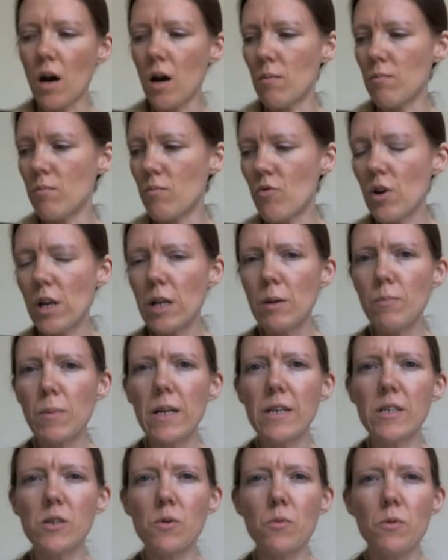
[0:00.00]
Really
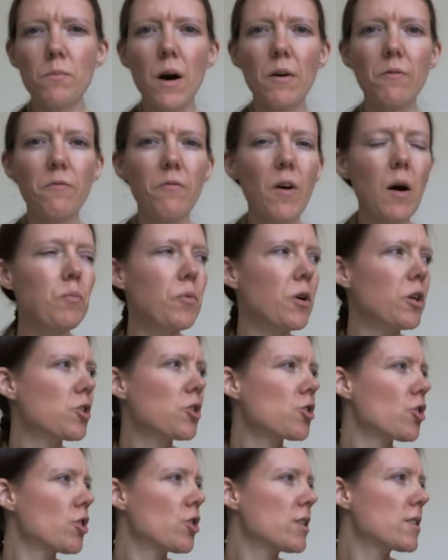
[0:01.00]
pleased with my fabric
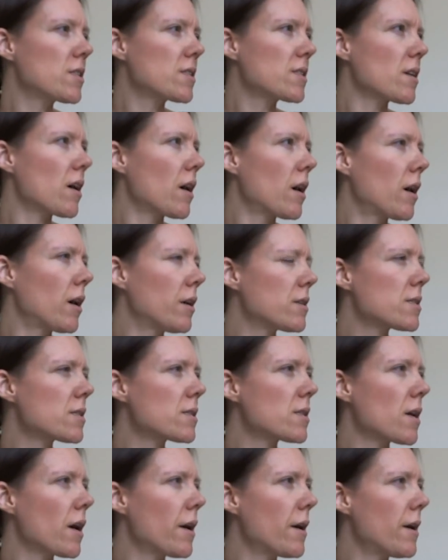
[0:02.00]
choice.
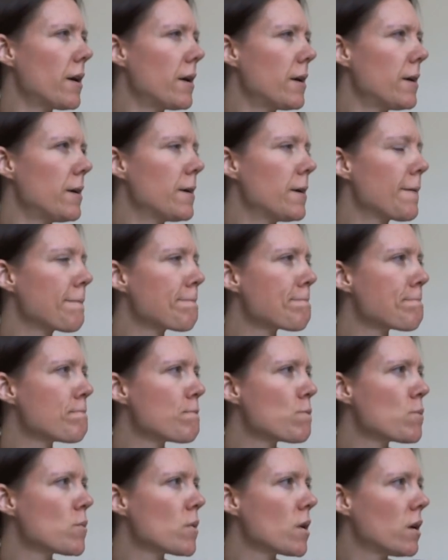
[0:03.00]
It's a
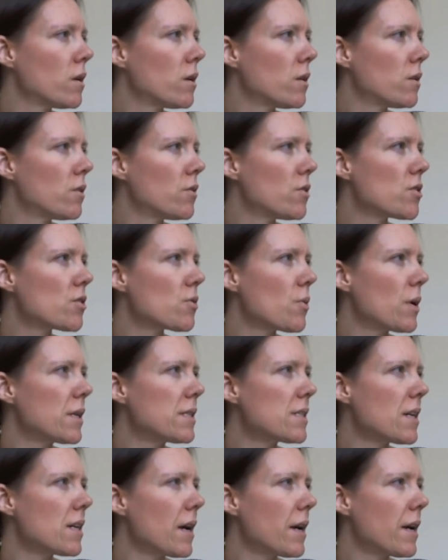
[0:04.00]

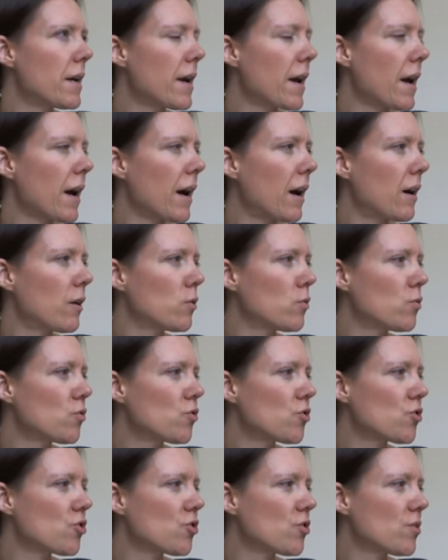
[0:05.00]
28
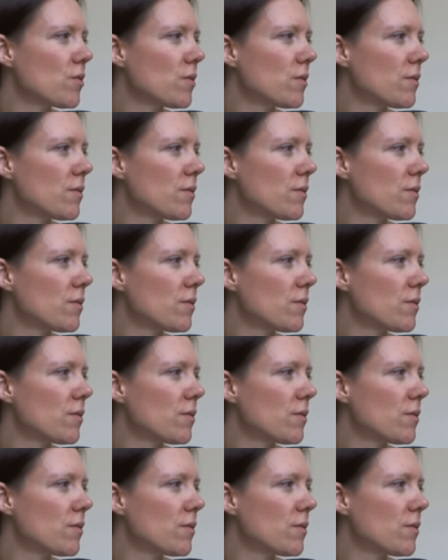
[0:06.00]
count